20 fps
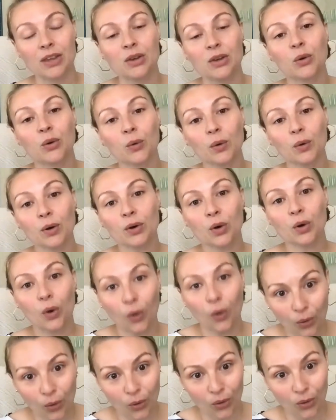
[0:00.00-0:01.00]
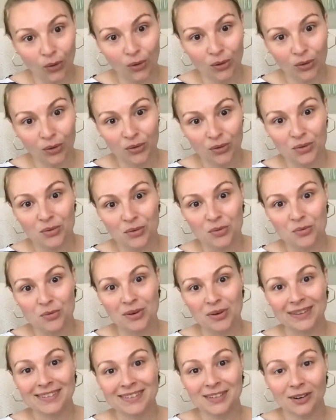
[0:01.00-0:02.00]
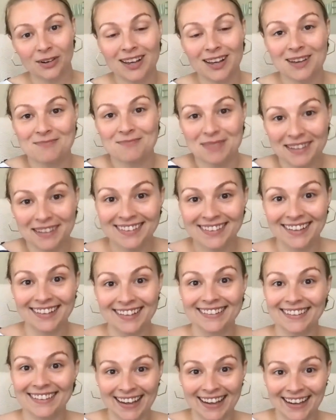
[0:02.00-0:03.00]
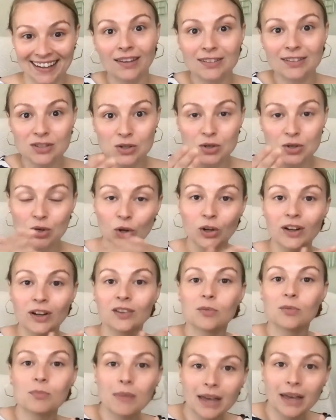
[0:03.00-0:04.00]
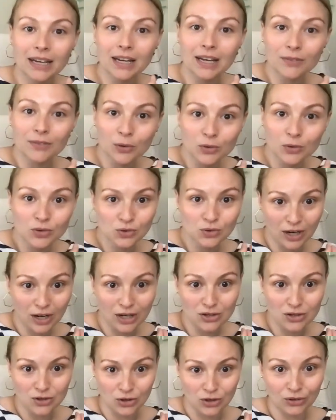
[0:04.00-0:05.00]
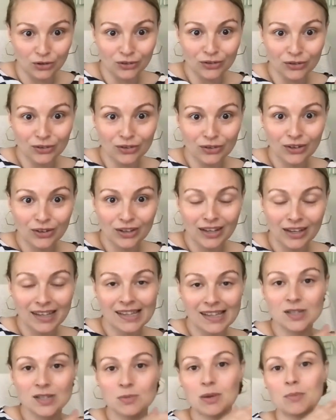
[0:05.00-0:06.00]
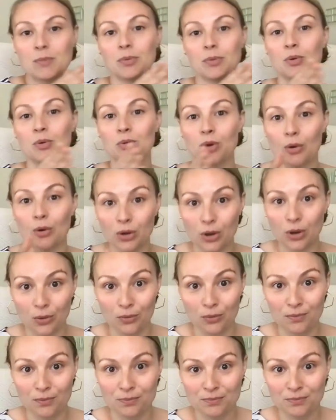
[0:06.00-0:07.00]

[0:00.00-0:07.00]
Your goal with starting a business is to turn as many of those strangers into people who know you.